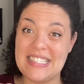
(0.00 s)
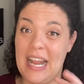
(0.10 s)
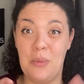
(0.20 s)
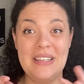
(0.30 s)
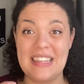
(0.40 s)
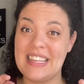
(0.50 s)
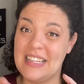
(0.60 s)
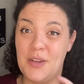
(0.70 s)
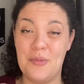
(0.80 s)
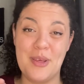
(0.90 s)
and I really think
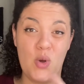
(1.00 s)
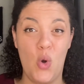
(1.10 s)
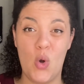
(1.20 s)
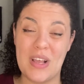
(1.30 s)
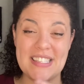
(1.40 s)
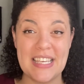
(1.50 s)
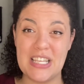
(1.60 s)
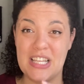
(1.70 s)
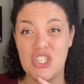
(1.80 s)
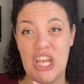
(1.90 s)
that it would be cool because it's
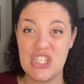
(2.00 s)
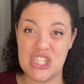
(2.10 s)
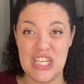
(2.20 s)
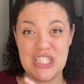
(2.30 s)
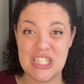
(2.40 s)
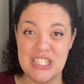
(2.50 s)
gonna change this,